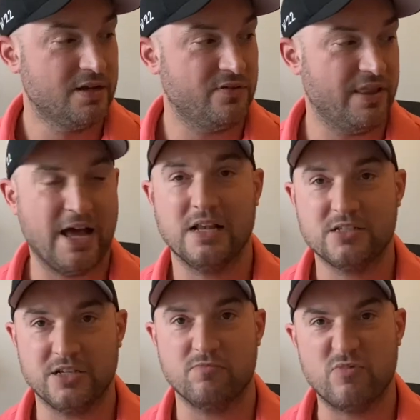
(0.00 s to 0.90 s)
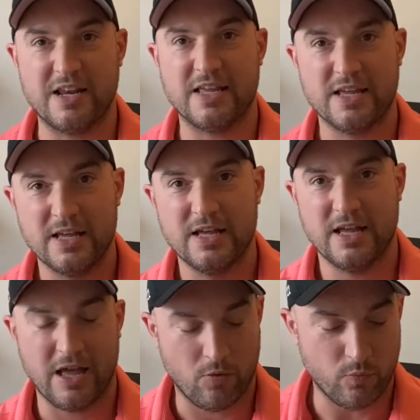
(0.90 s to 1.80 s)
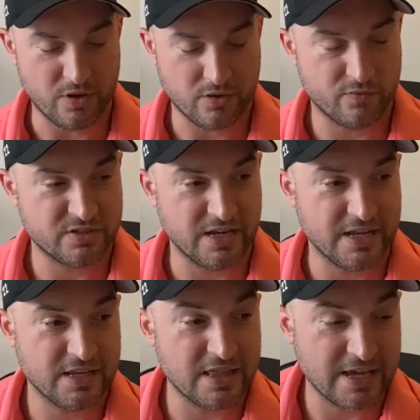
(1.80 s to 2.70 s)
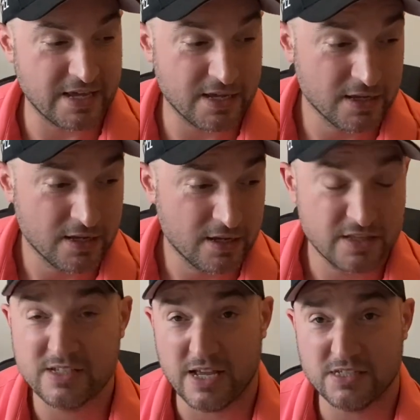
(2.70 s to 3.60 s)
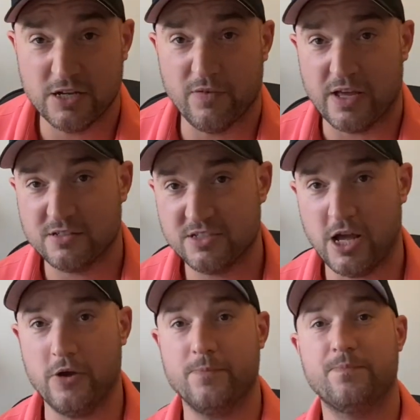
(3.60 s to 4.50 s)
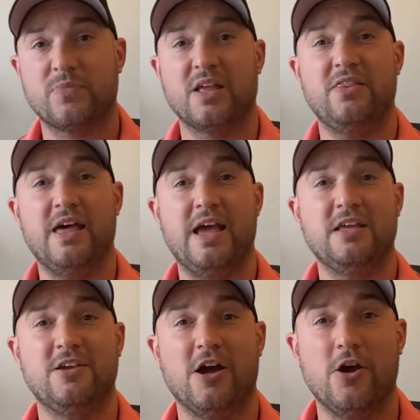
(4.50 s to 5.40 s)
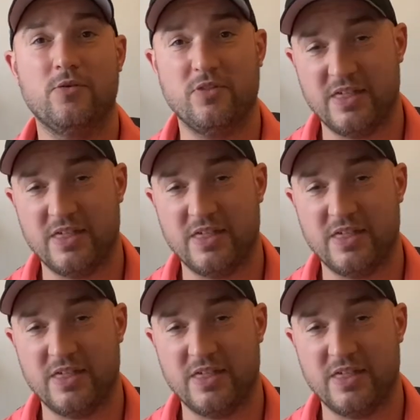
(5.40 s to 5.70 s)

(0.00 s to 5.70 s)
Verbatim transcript: for that to really help with obviously the the testing of it. So there you go.